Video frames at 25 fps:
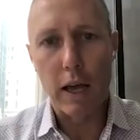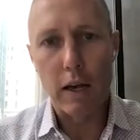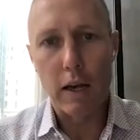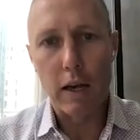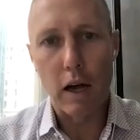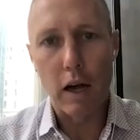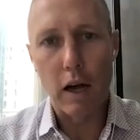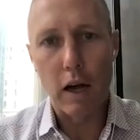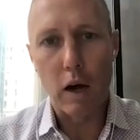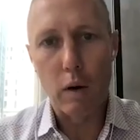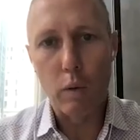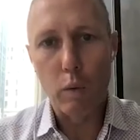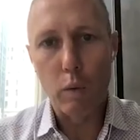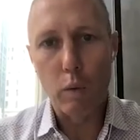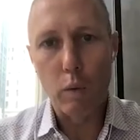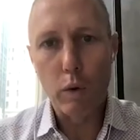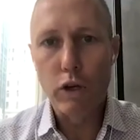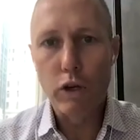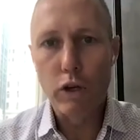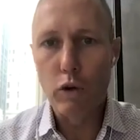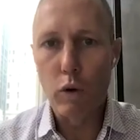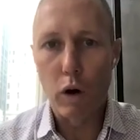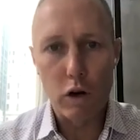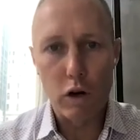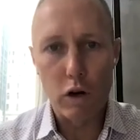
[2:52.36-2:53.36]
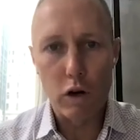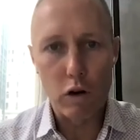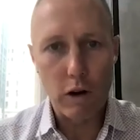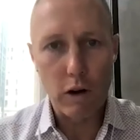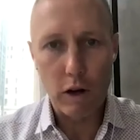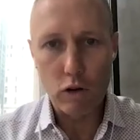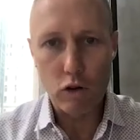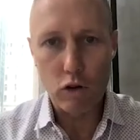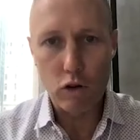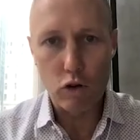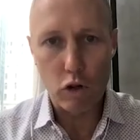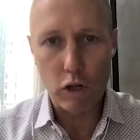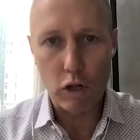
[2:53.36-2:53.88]
and we do
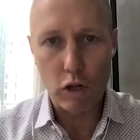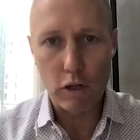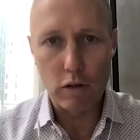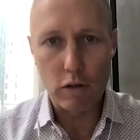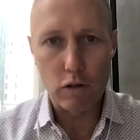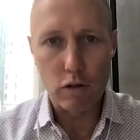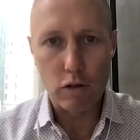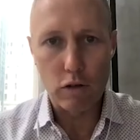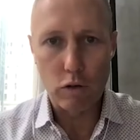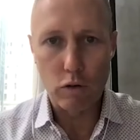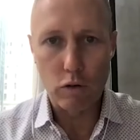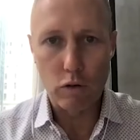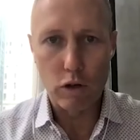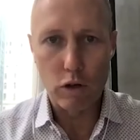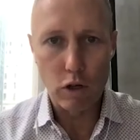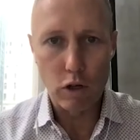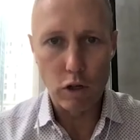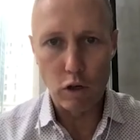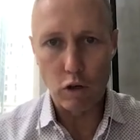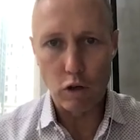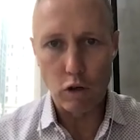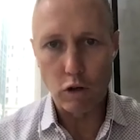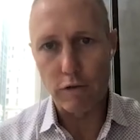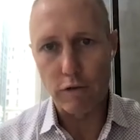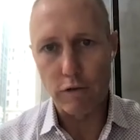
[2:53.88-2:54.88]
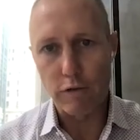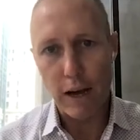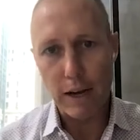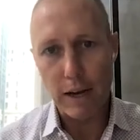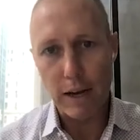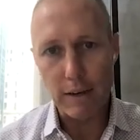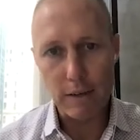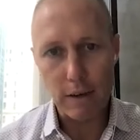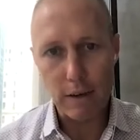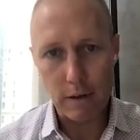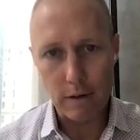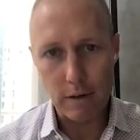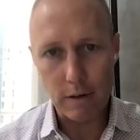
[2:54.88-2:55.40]
underground drilling to, you know,
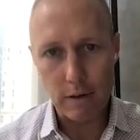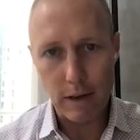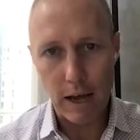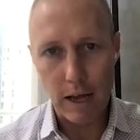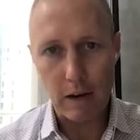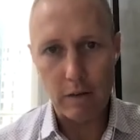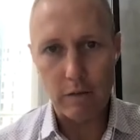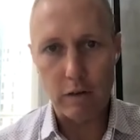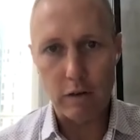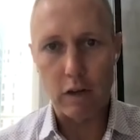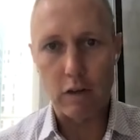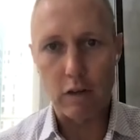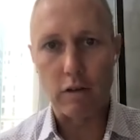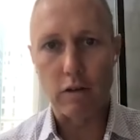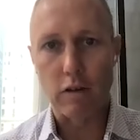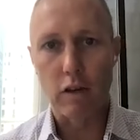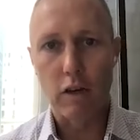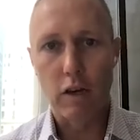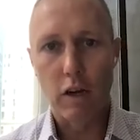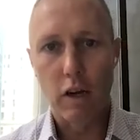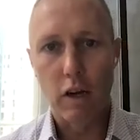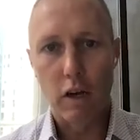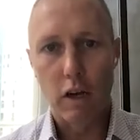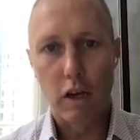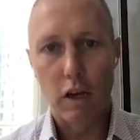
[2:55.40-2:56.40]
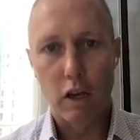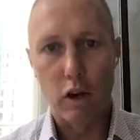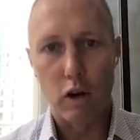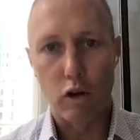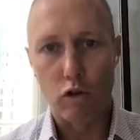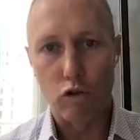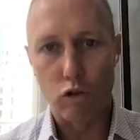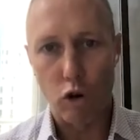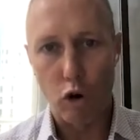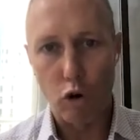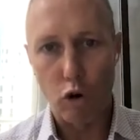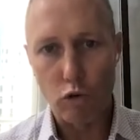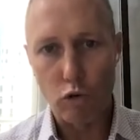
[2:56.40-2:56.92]
define tons ahead of us, you know,
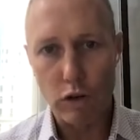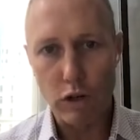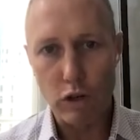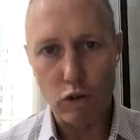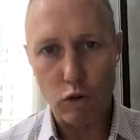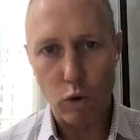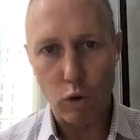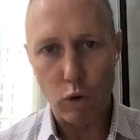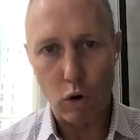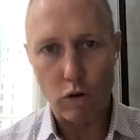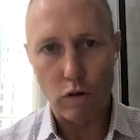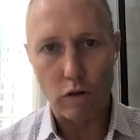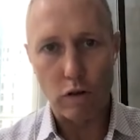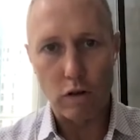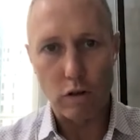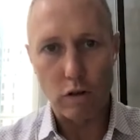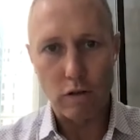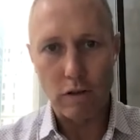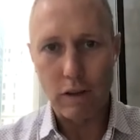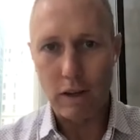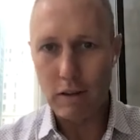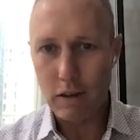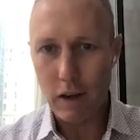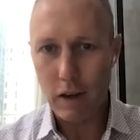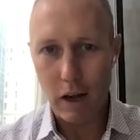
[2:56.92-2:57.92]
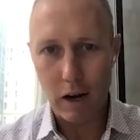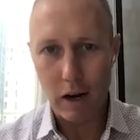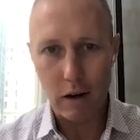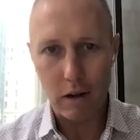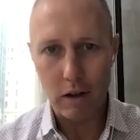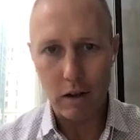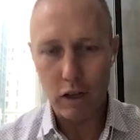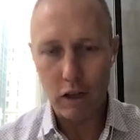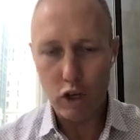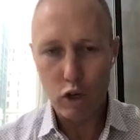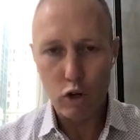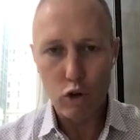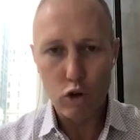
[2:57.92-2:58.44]
grow resources. That's kind
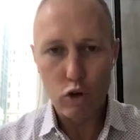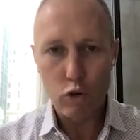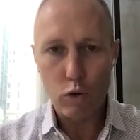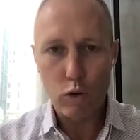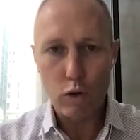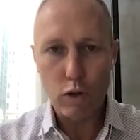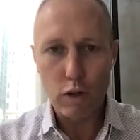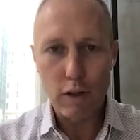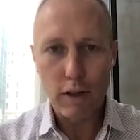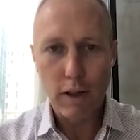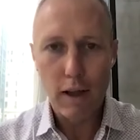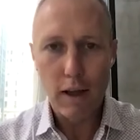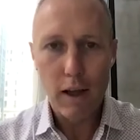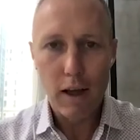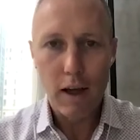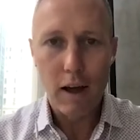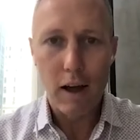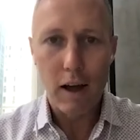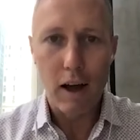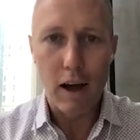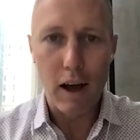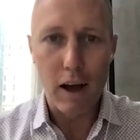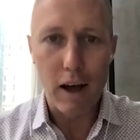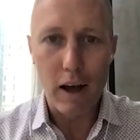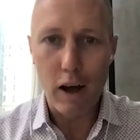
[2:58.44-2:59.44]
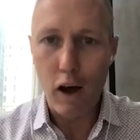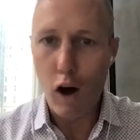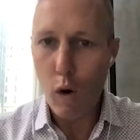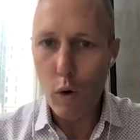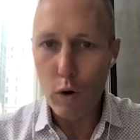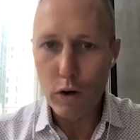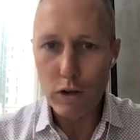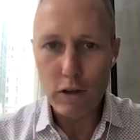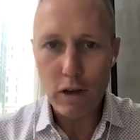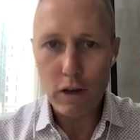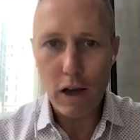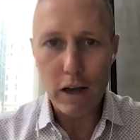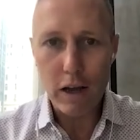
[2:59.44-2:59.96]
of the usual,
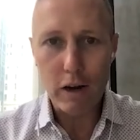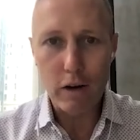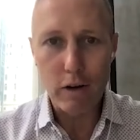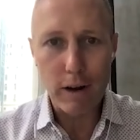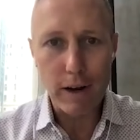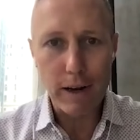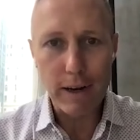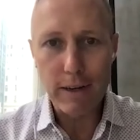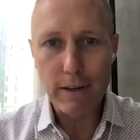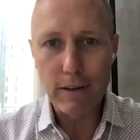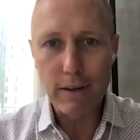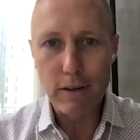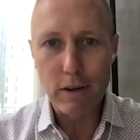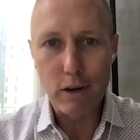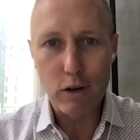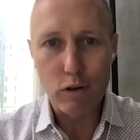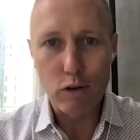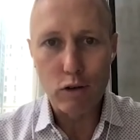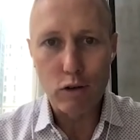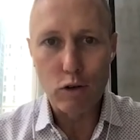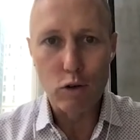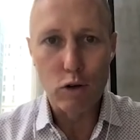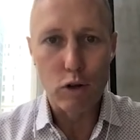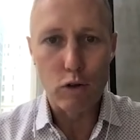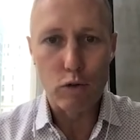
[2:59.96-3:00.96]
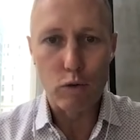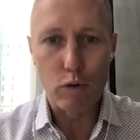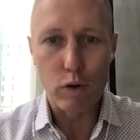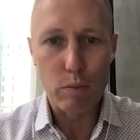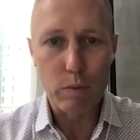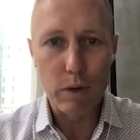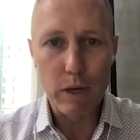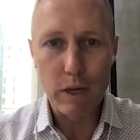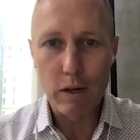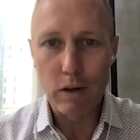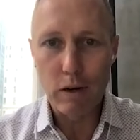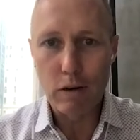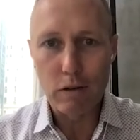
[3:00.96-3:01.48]
always high grade, you know, 2 to 3
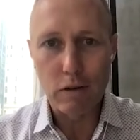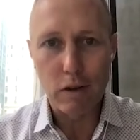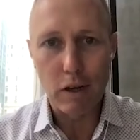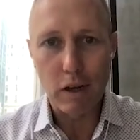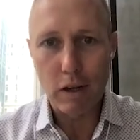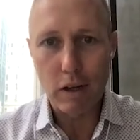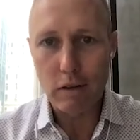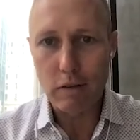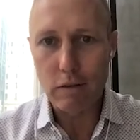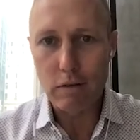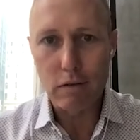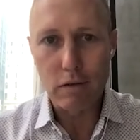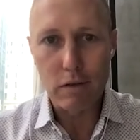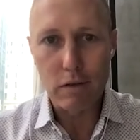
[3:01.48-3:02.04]
meters at,